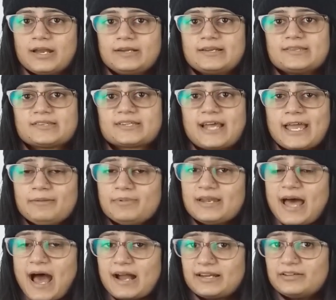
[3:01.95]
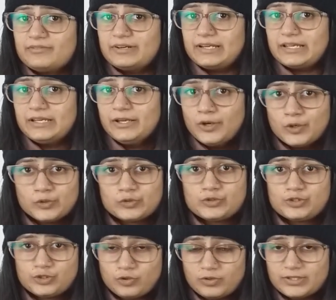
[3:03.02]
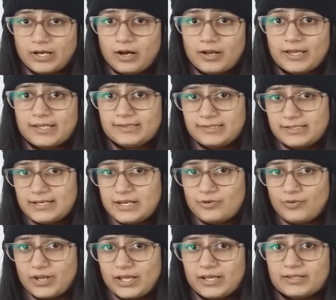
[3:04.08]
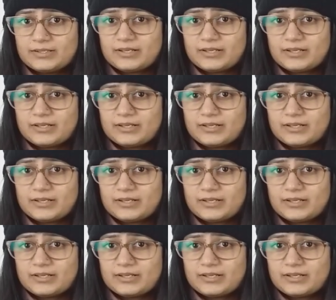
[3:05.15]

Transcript: Describe an activity to show the incident ray,